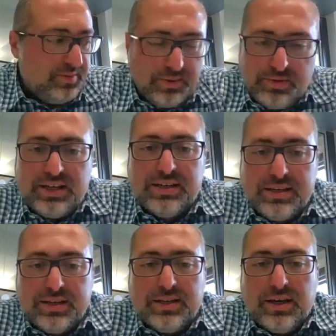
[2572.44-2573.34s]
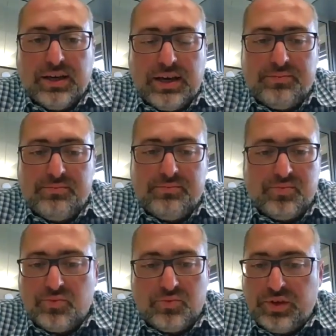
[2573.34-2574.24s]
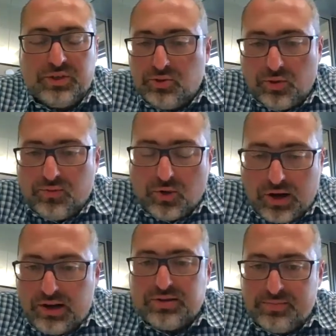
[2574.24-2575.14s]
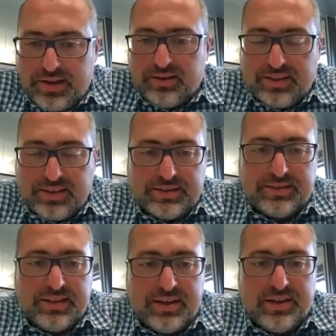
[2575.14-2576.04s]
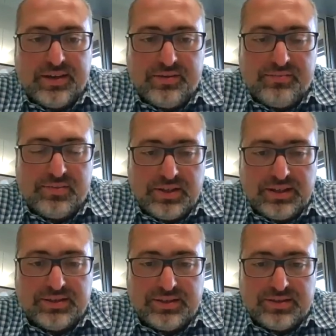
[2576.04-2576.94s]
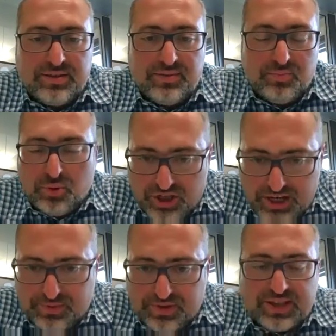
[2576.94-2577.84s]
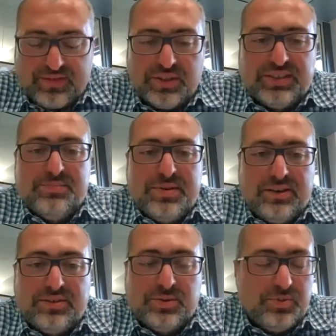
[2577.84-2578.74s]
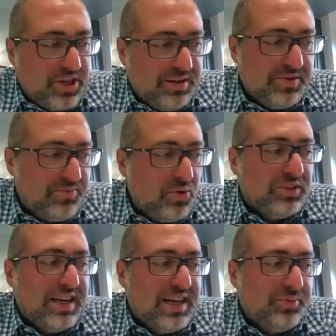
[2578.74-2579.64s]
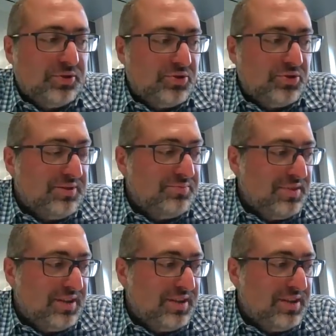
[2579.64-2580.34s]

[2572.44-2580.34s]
mean, we could talk for hours about this. There's book chapters I've written about this, which I'd be more than happy to share